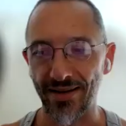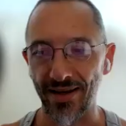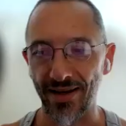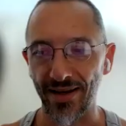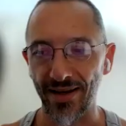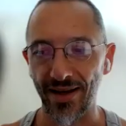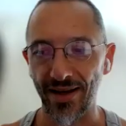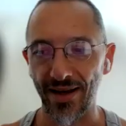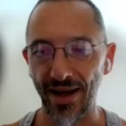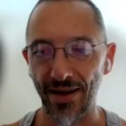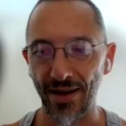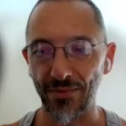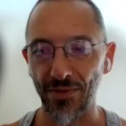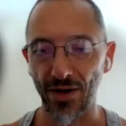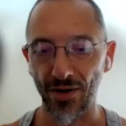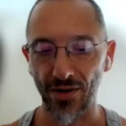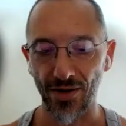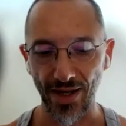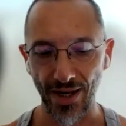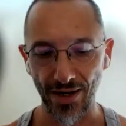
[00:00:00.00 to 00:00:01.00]
I'm
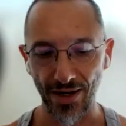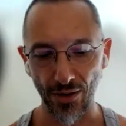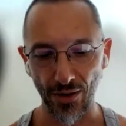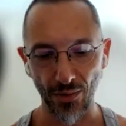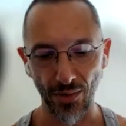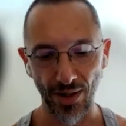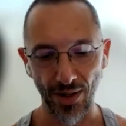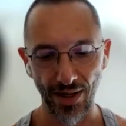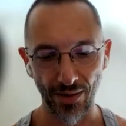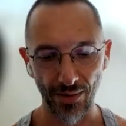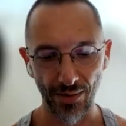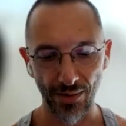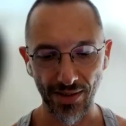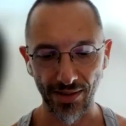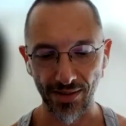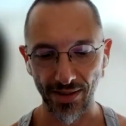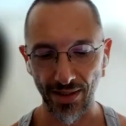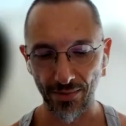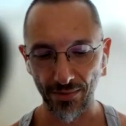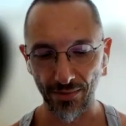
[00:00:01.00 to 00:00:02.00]
curious. I know, what's
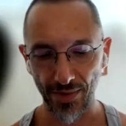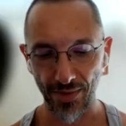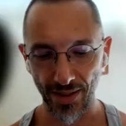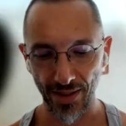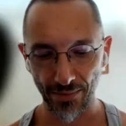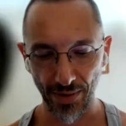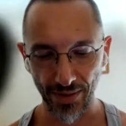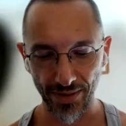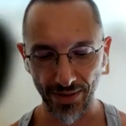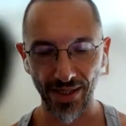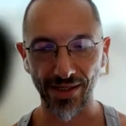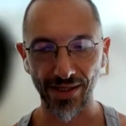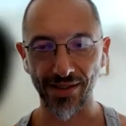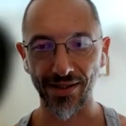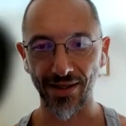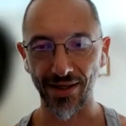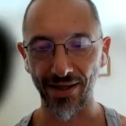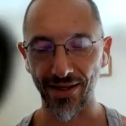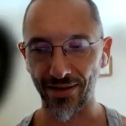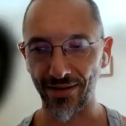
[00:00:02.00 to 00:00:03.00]
his name?
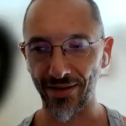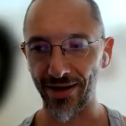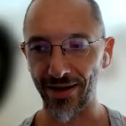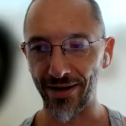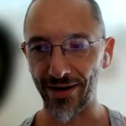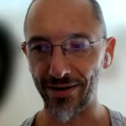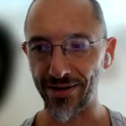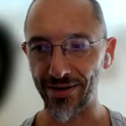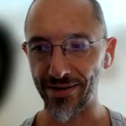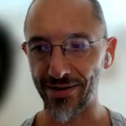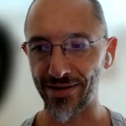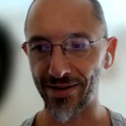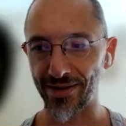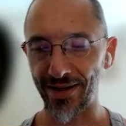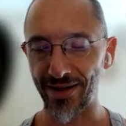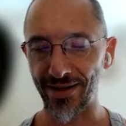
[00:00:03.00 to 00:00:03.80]
Batista there is,